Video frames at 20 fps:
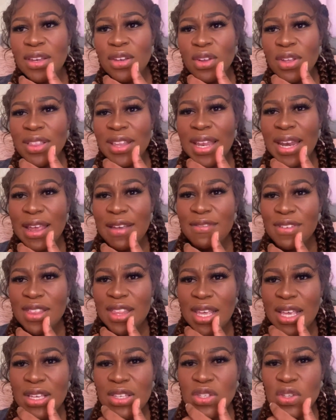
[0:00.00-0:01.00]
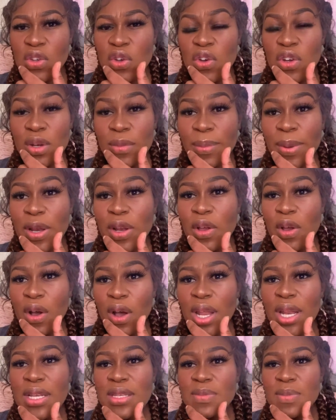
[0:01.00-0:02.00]
not that everything is good, but
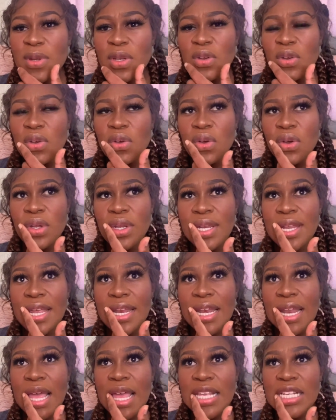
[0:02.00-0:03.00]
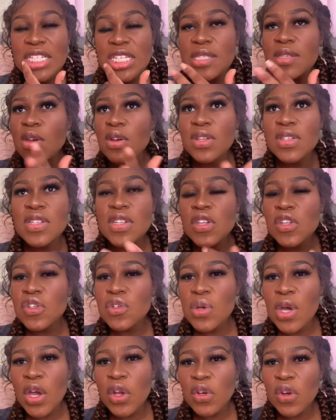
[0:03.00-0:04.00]
God has been good, and I just continue
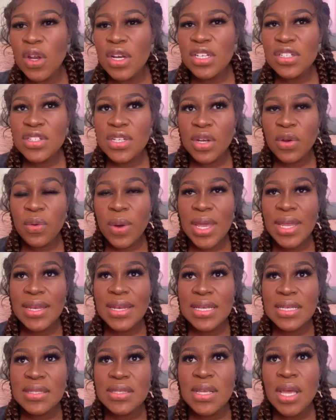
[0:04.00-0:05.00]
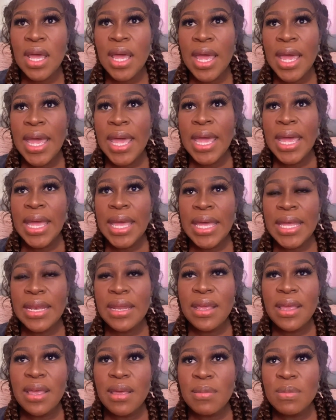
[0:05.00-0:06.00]
to acknowledge the greatness in
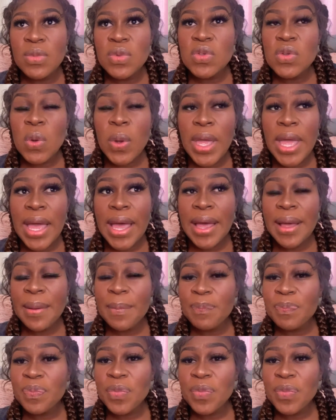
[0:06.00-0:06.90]
Him. So yeah,